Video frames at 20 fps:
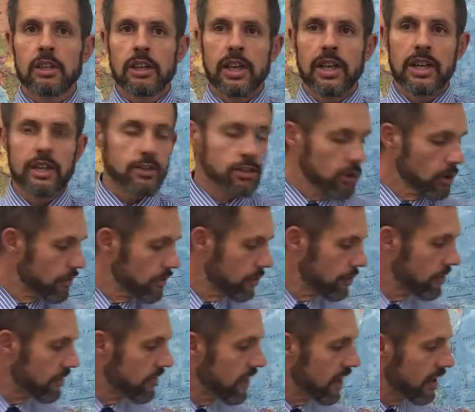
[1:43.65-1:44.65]
And so if
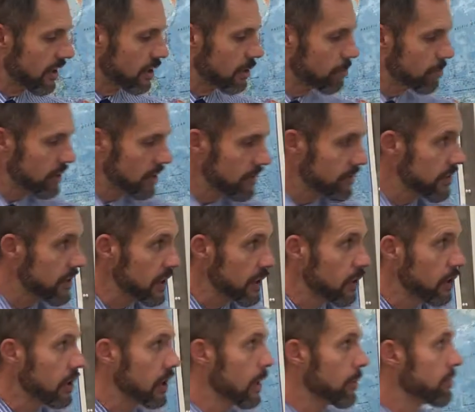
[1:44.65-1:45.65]
you very briefly
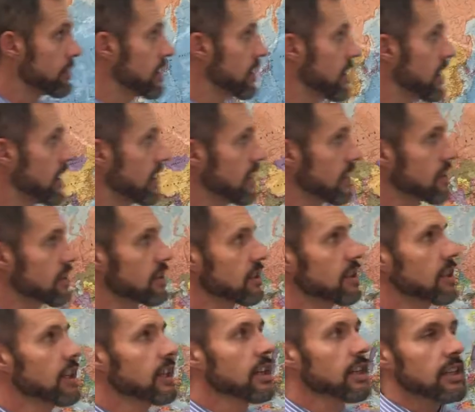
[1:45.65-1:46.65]
look up to
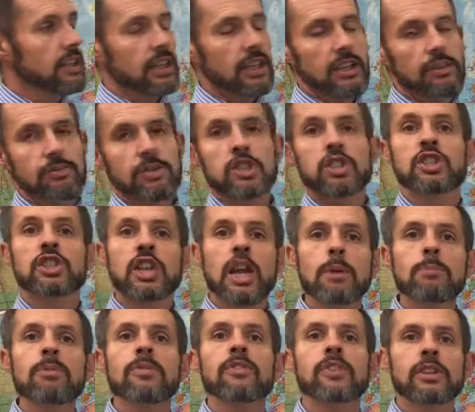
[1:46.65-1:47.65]
this, the
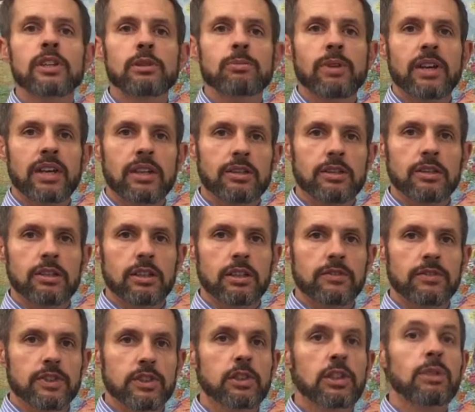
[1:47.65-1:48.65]
shape of your demand
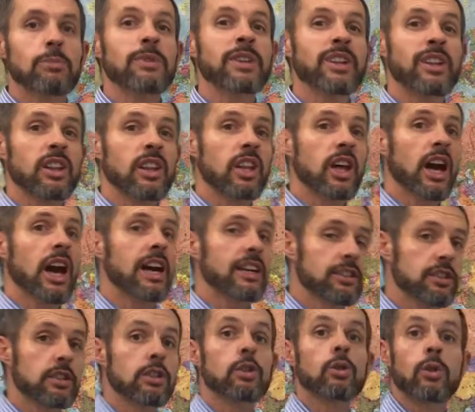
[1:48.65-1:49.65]
curve is going to mean a
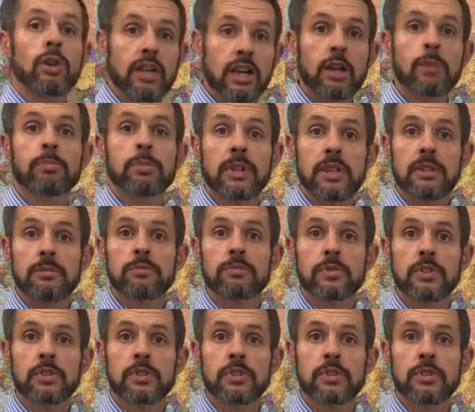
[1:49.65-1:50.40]
lot to your company.